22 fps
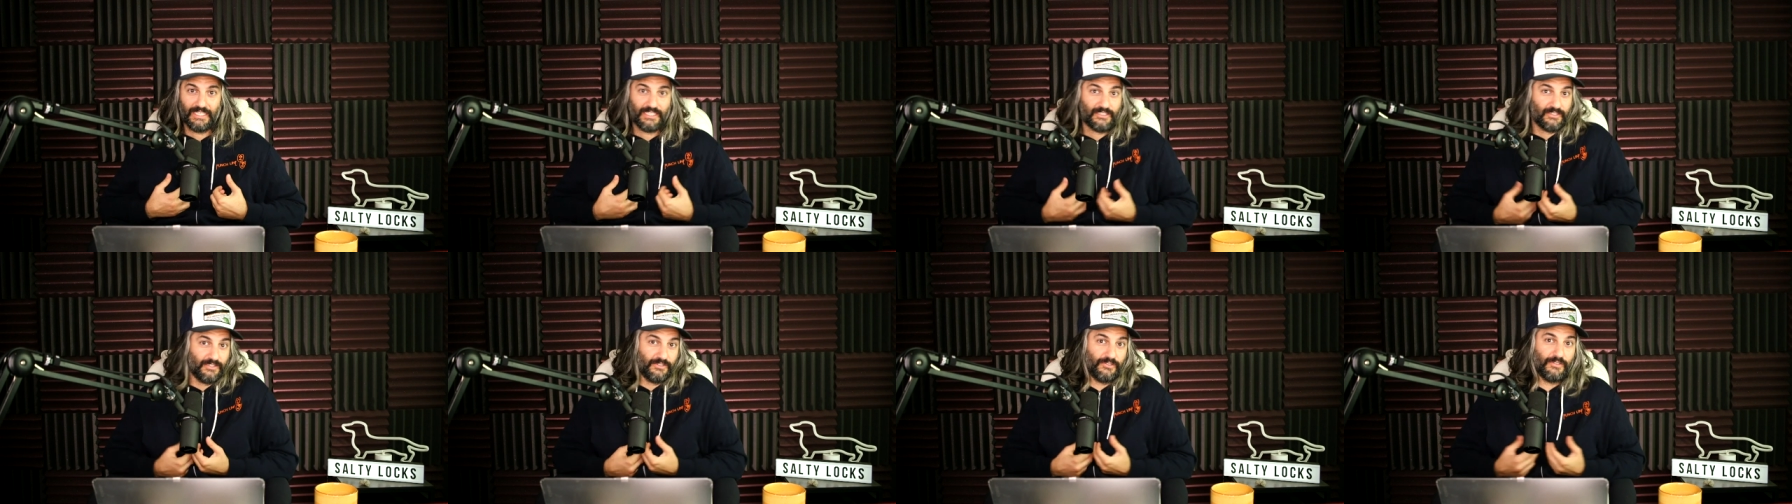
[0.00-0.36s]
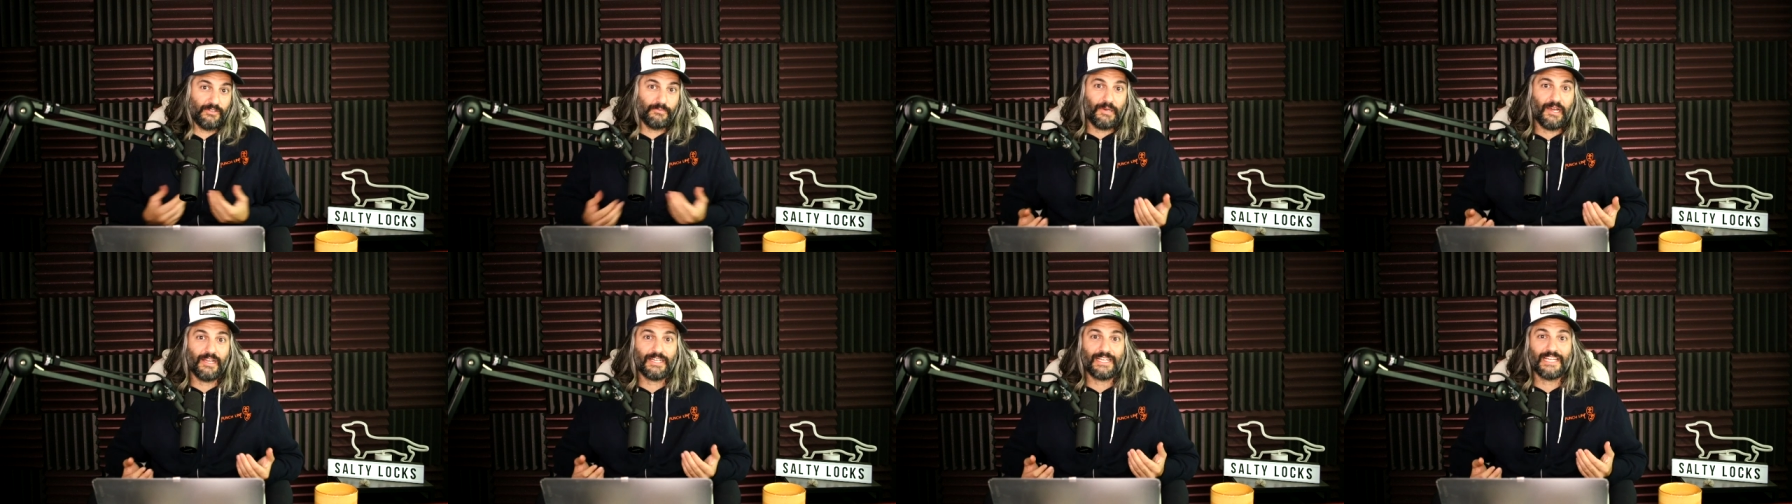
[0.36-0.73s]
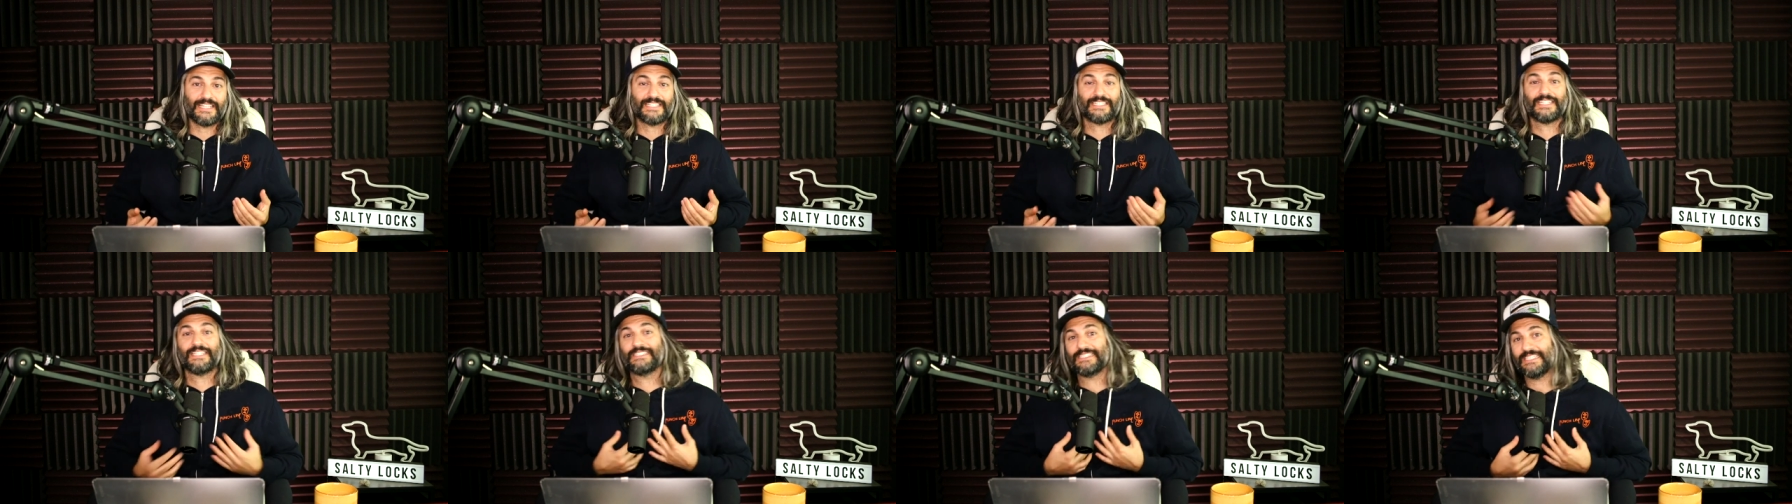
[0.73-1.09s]
he couldn't do the
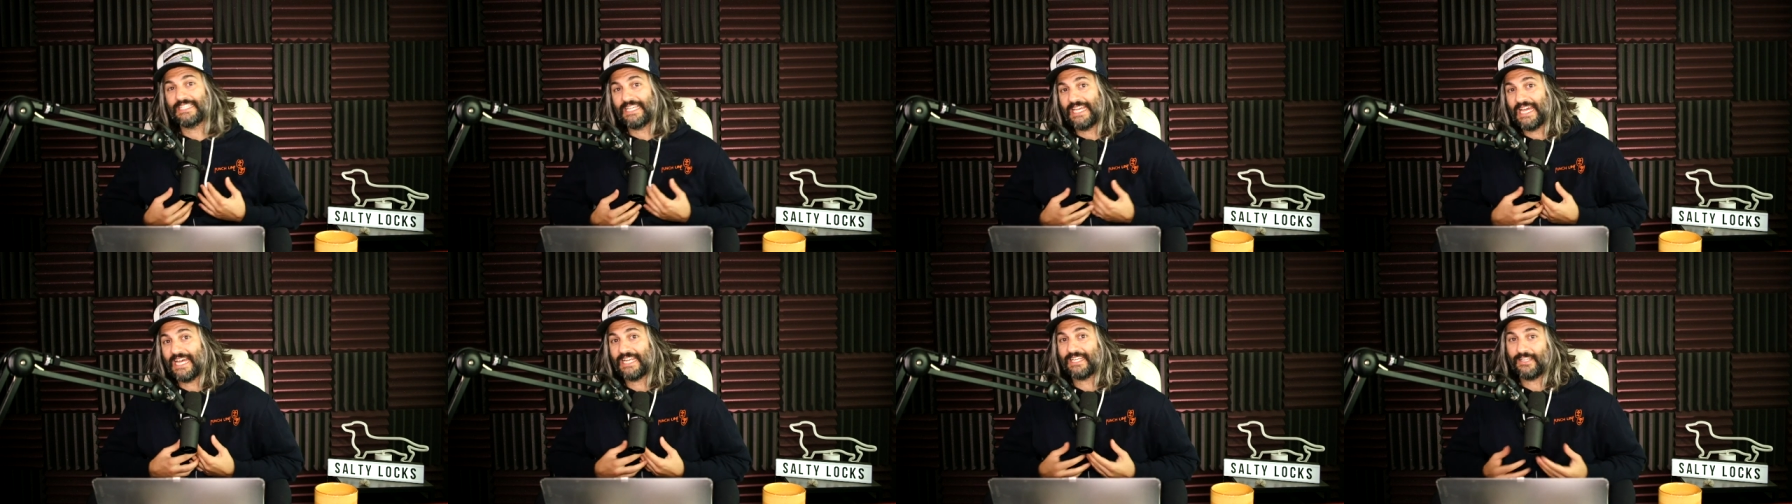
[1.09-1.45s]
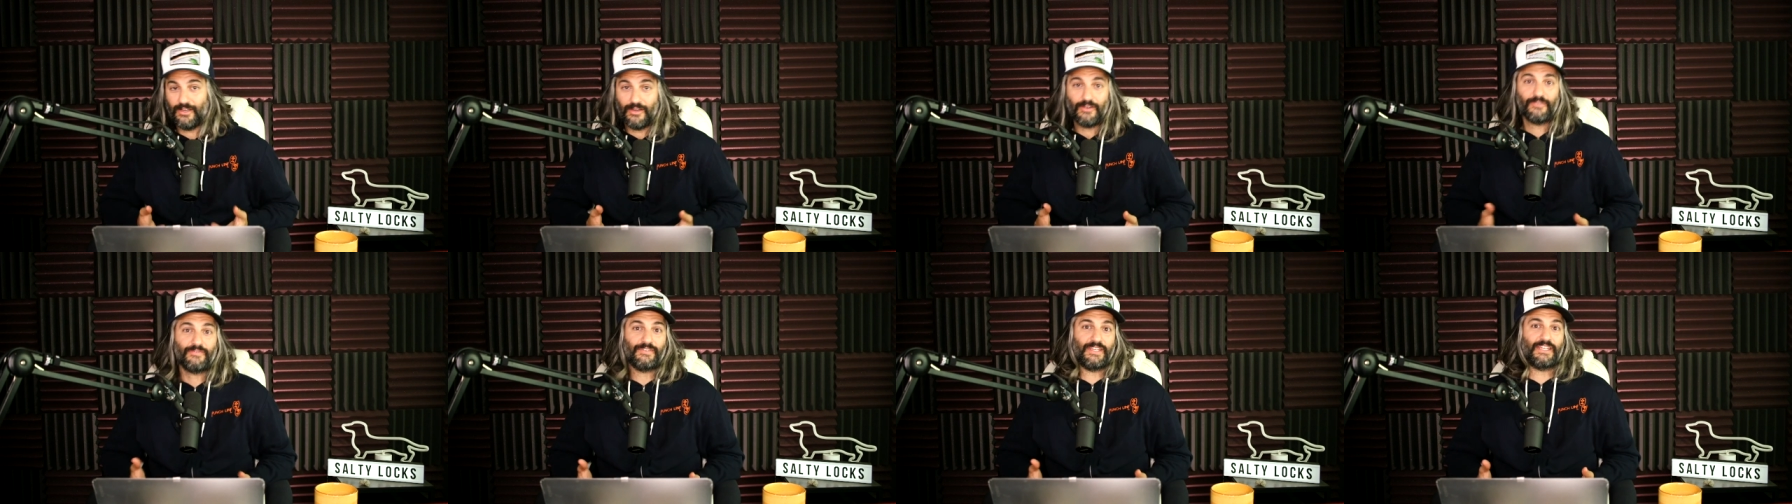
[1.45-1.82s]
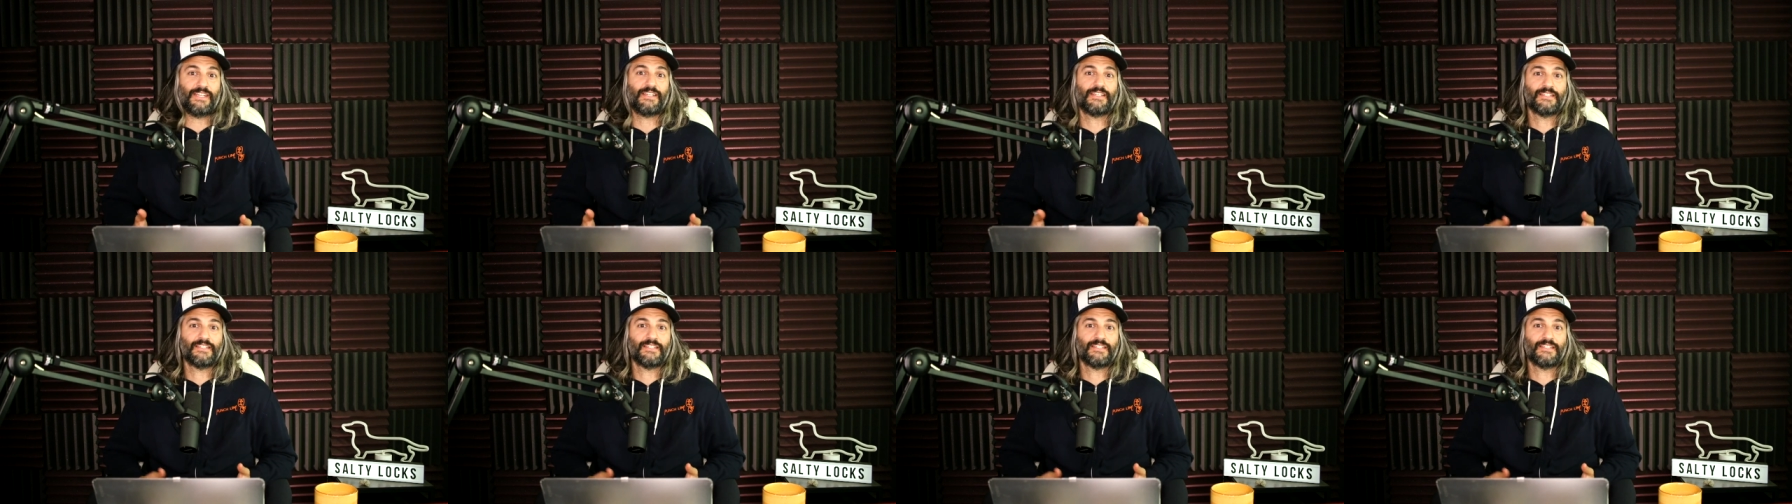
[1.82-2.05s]
podcast because he had COVID.